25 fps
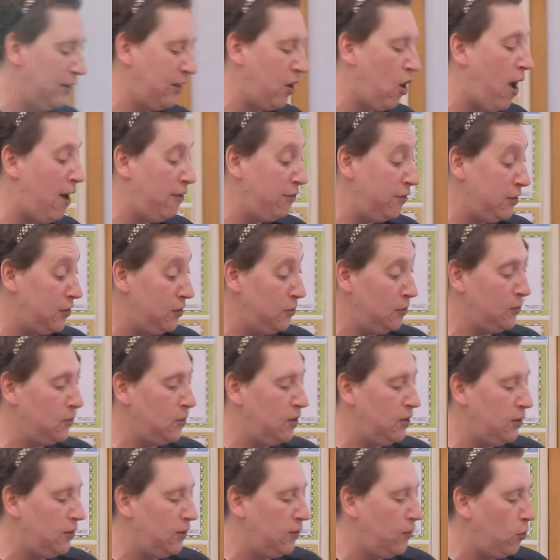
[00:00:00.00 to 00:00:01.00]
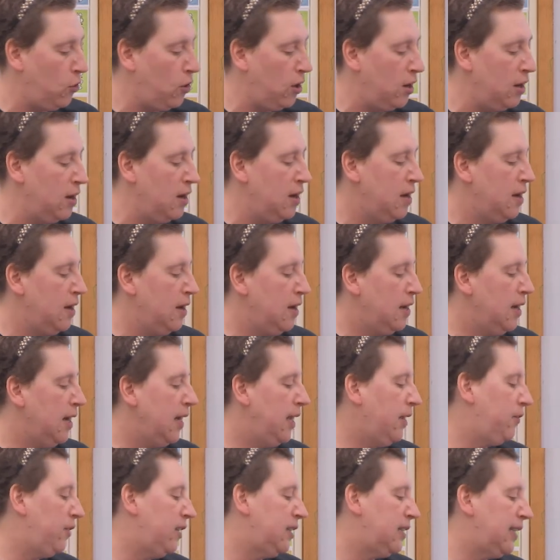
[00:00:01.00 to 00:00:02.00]
or the office knows what it's for.
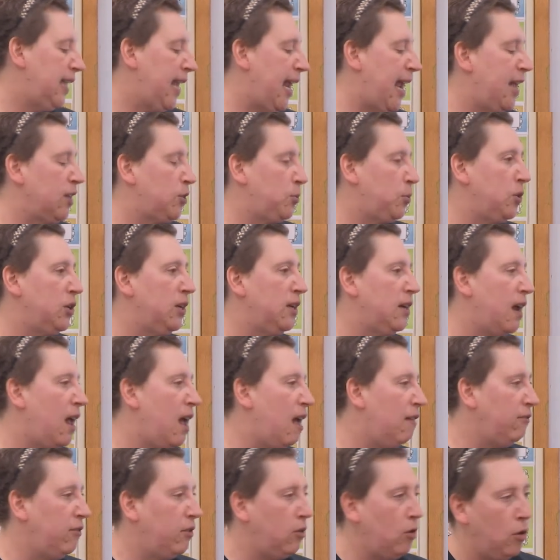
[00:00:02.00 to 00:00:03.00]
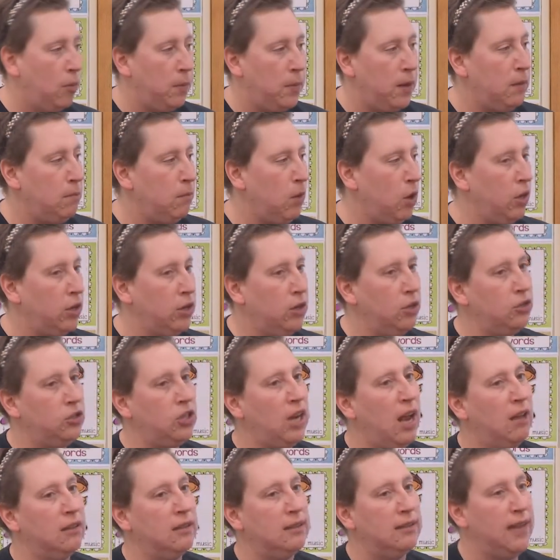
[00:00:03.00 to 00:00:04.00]
If it's cash, put in an envelope and mark your
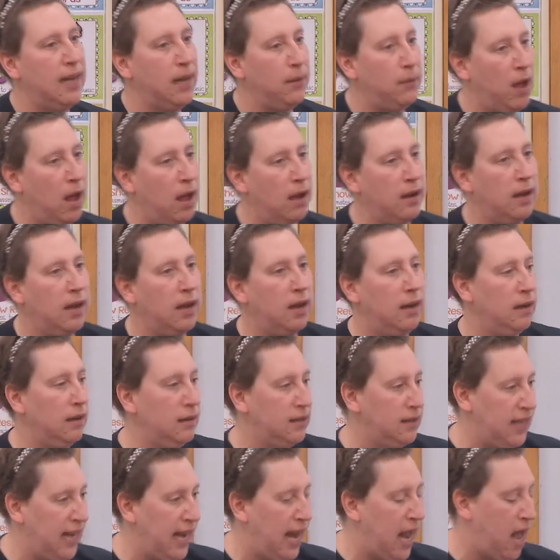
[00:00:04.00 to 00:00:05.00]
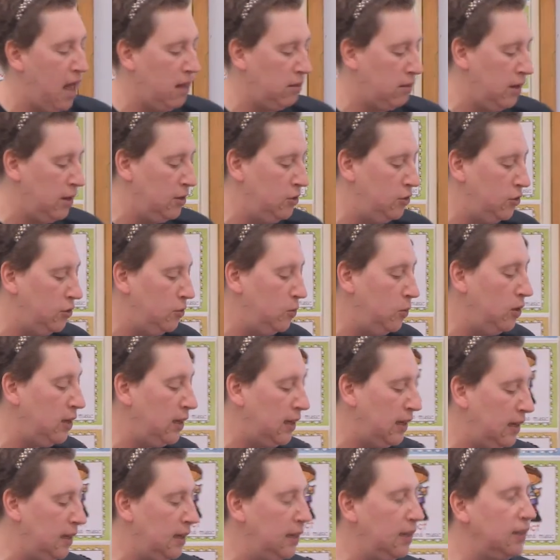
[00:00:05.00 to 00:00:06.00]
child's name on it and say hot lunch. We'll
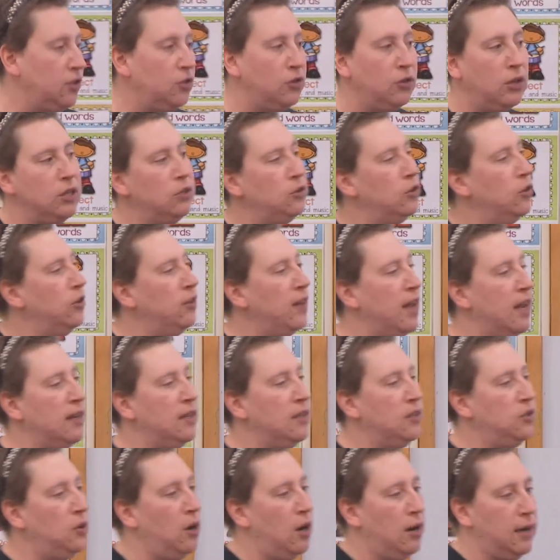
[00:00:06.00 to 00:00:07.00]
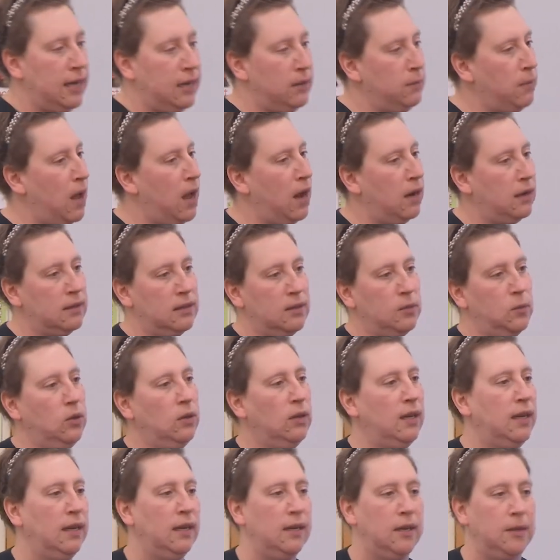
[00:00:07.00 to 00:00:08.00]
get you can turn that into our inbox and we'll
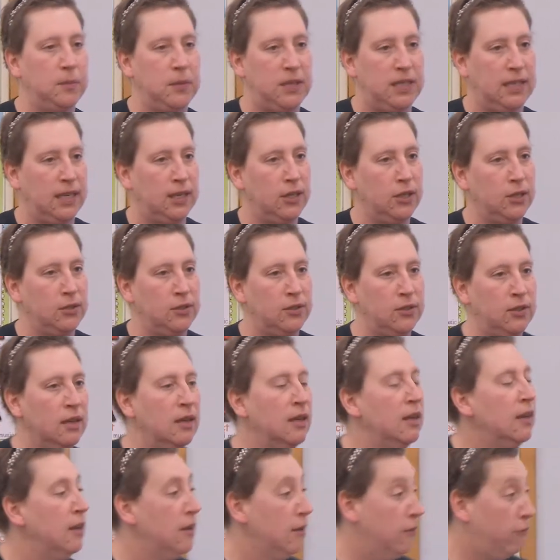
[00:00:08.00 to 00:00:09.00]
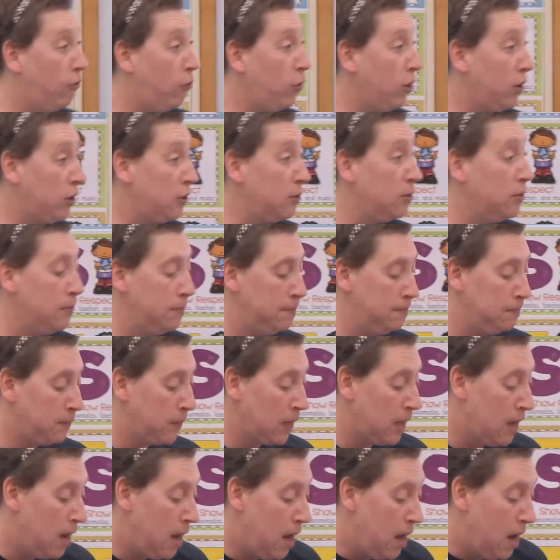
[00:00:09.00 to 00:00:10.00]
get it upstairs for you.
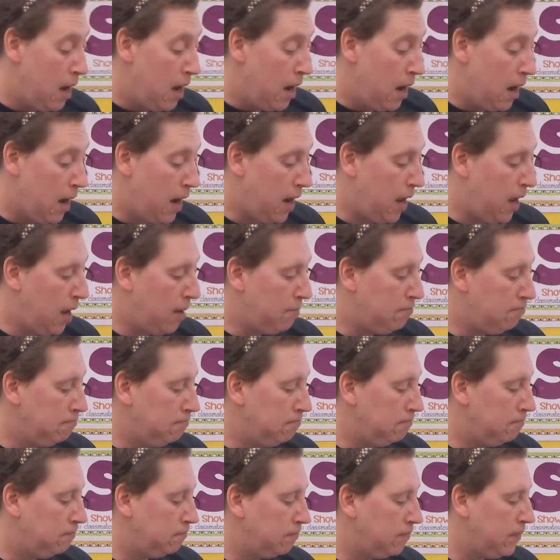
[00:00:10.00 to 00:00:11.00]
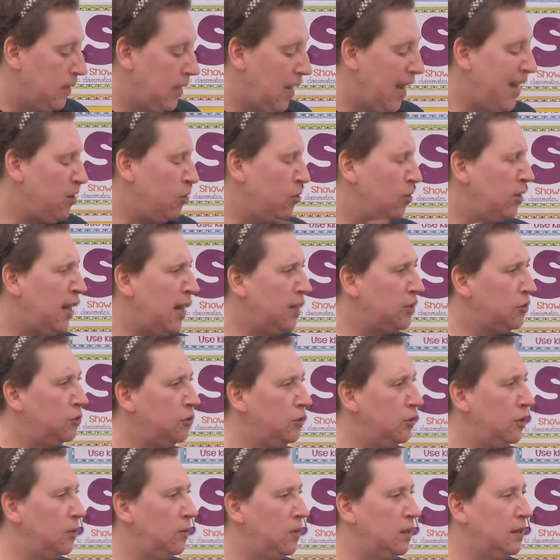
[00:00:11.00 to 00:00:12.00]
Um, I know last
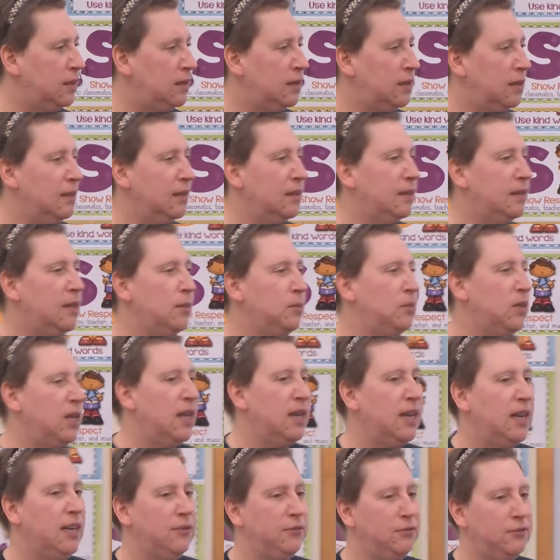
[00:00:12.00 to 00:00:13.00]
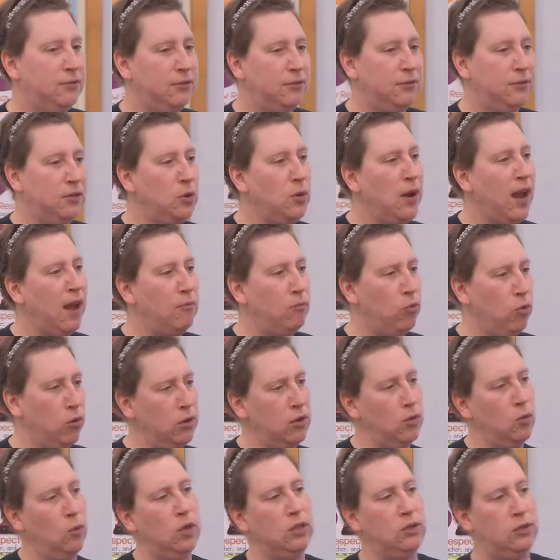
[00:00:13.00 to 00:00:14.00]
year there was sometimes if you have more
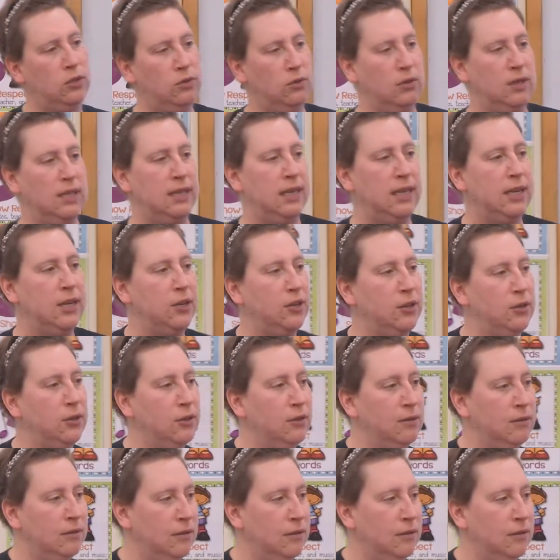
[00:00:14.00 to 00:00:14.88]
than one student here,